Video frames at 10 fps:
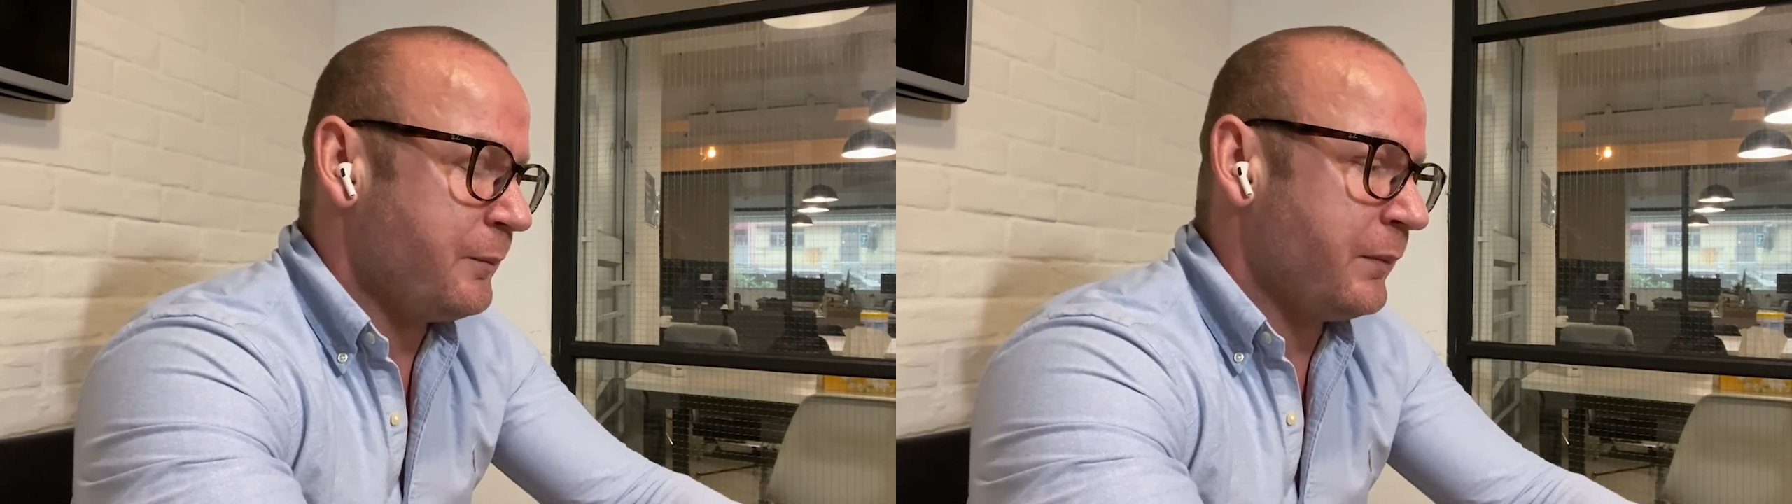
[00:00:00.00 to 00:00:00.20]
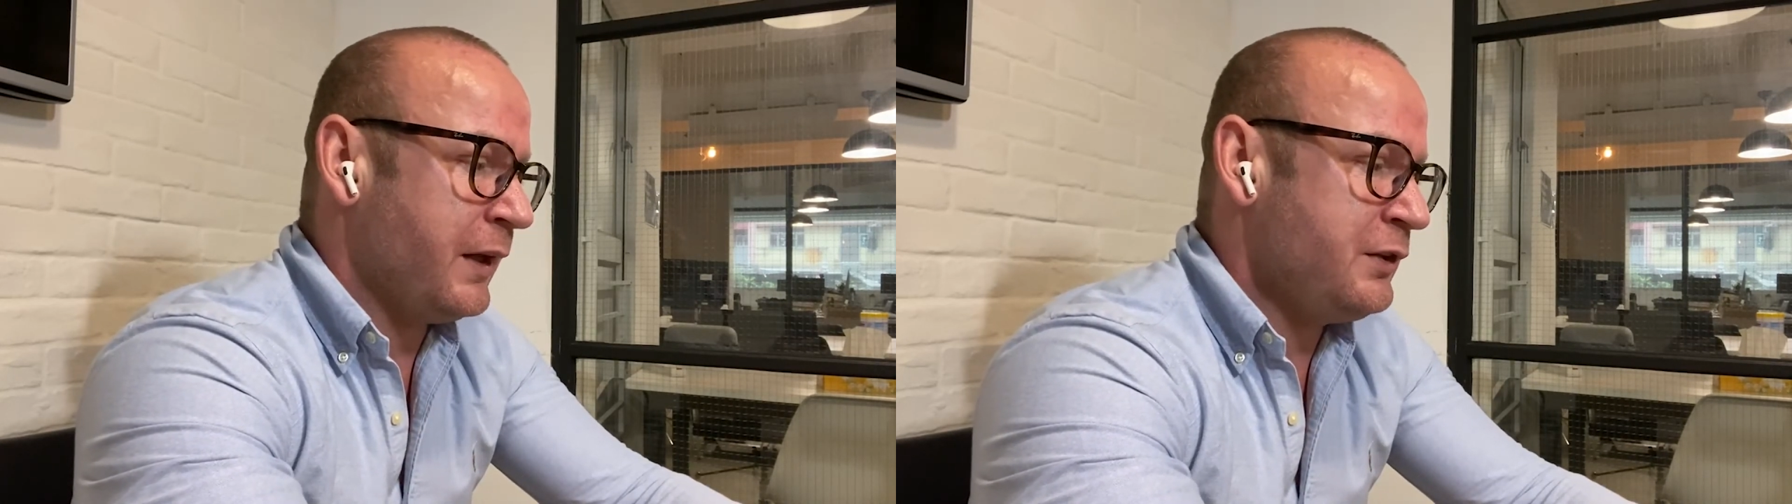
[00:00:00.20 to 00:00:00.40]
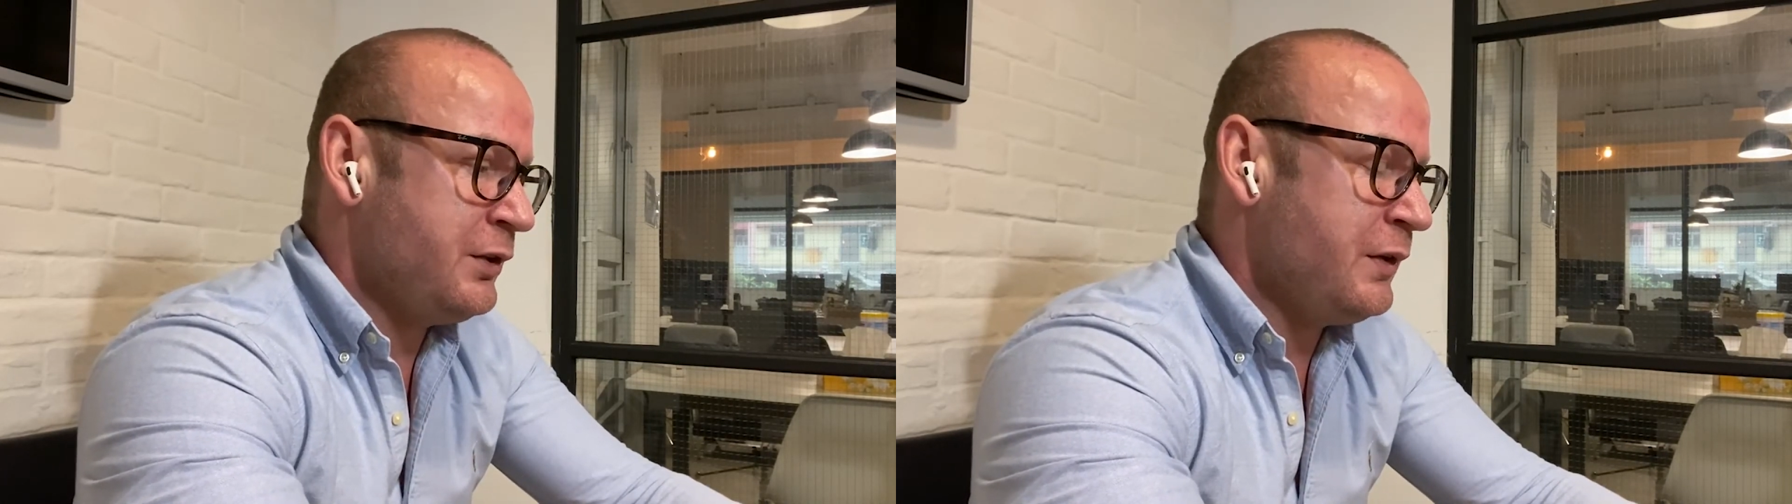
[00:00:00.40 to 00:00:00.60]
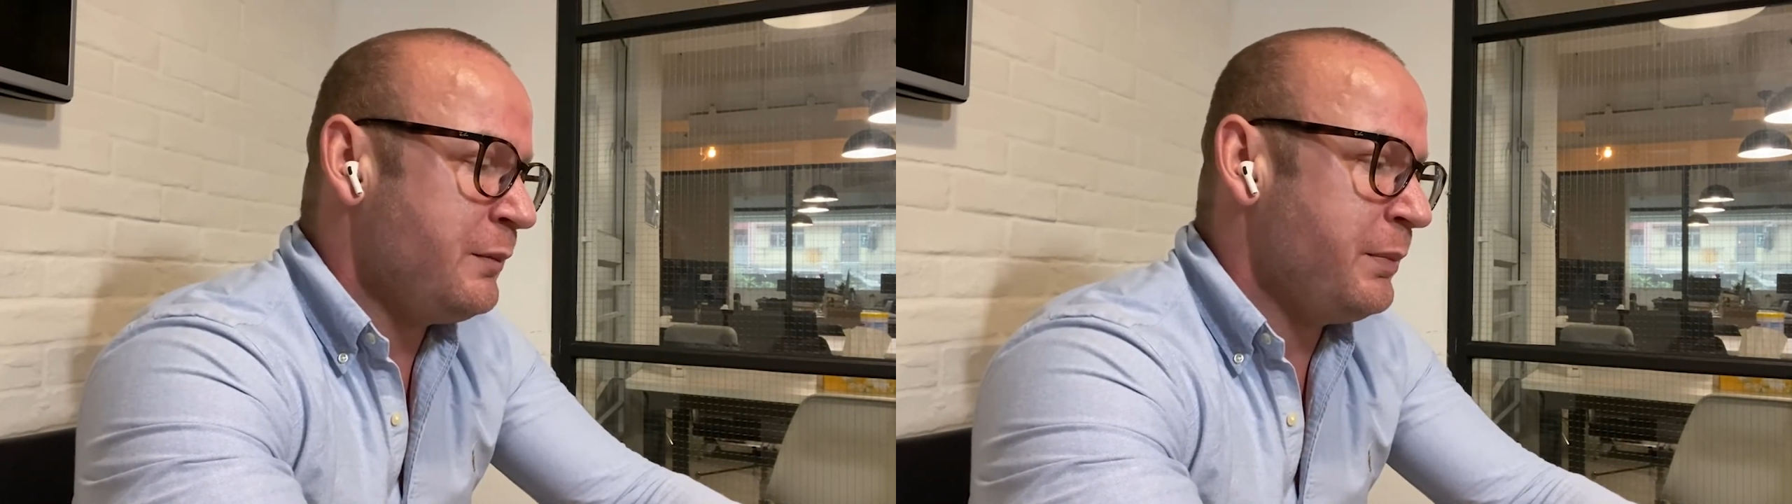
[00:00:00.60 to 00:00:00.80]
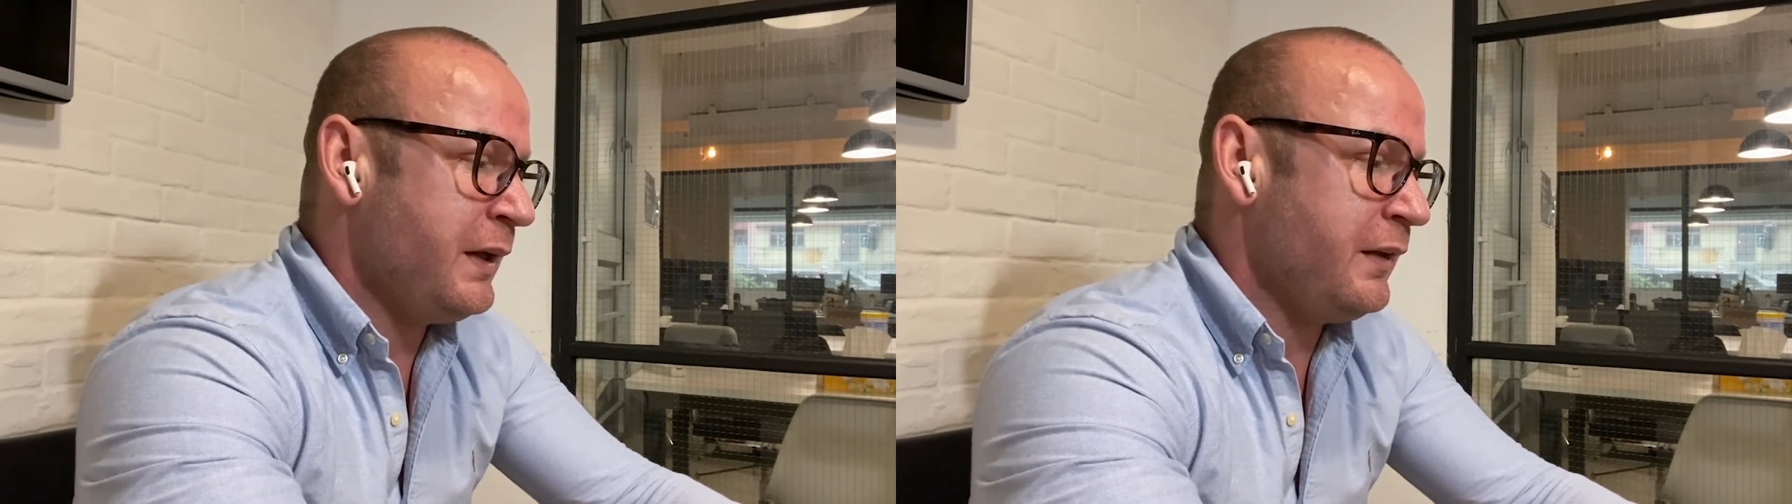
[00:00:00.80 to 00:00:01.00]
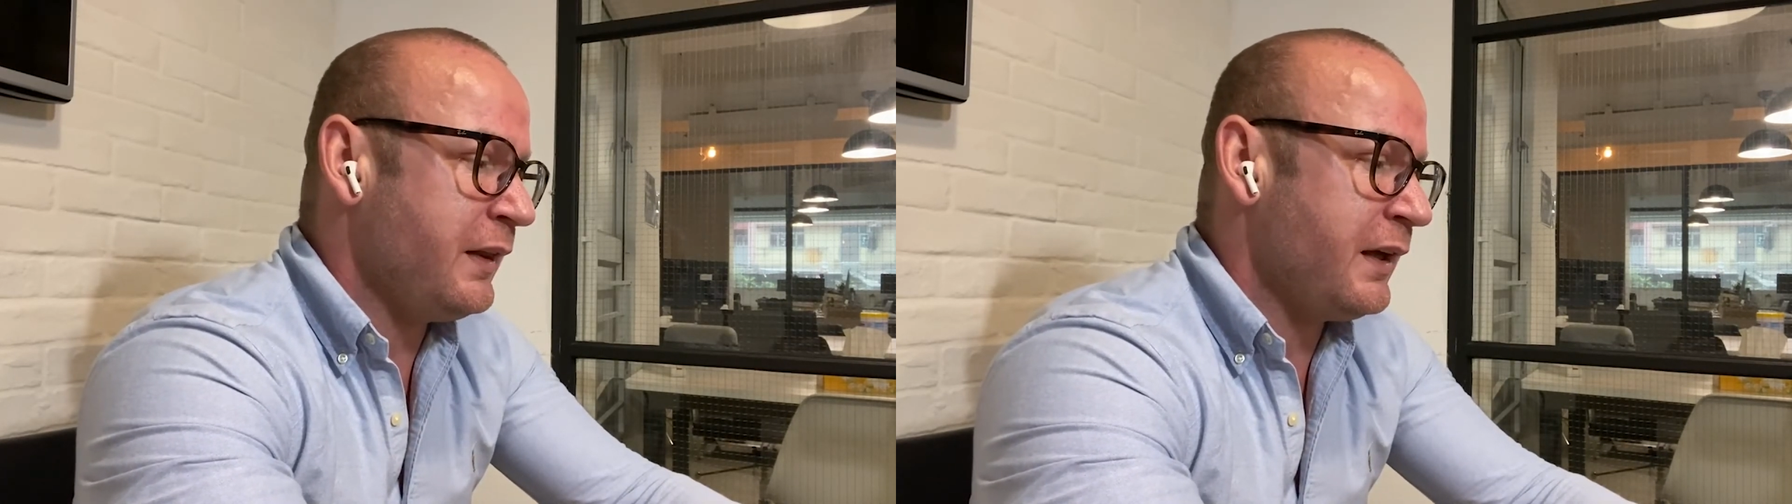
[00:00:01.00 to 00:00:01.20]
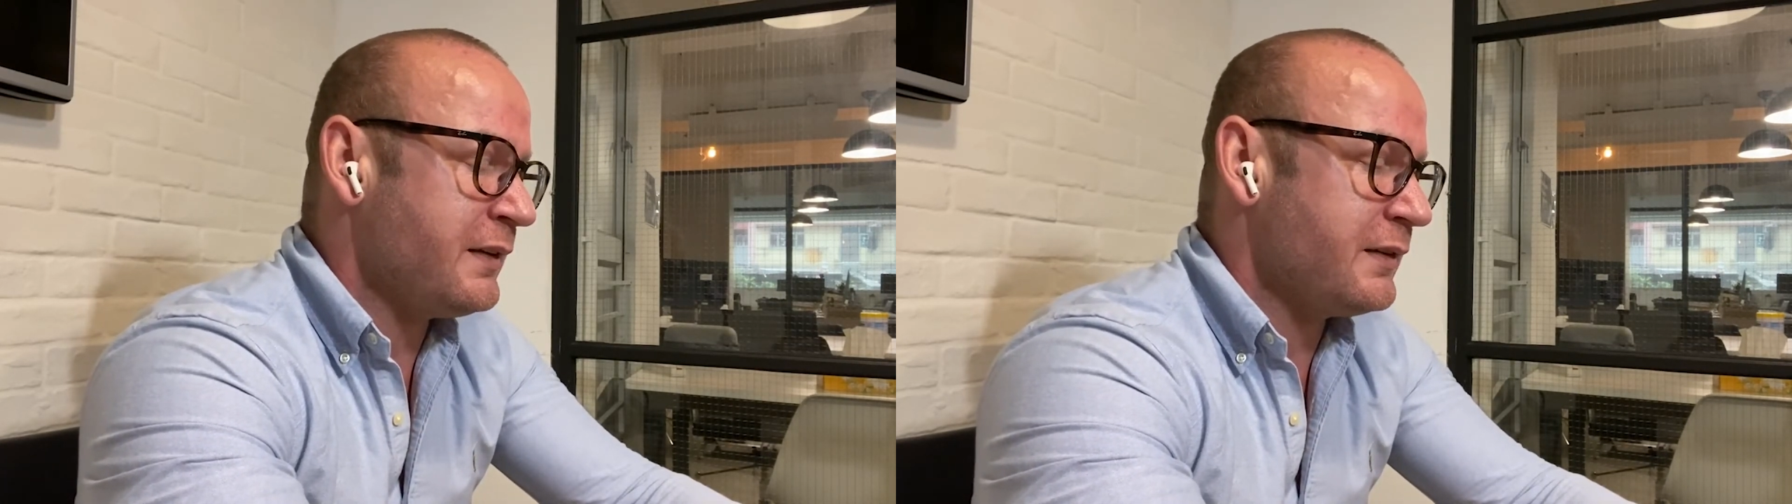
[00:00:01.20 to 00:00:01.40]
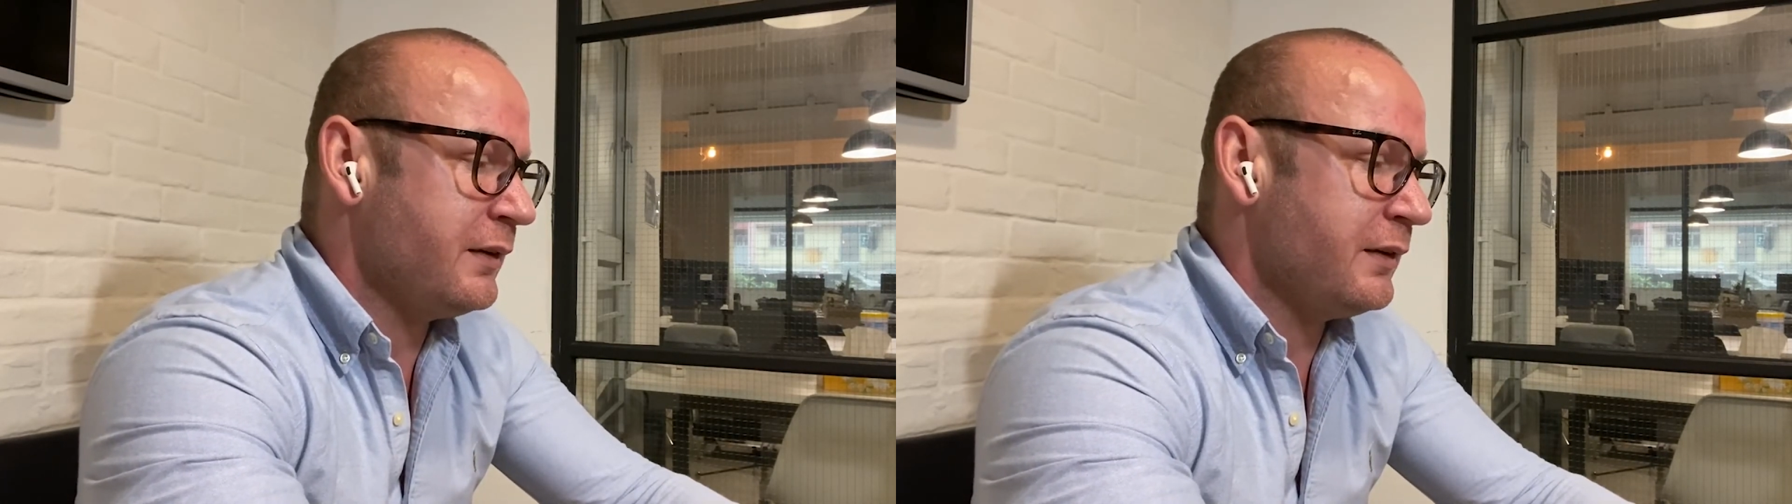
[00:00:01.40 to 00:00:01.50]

It shouldn't be that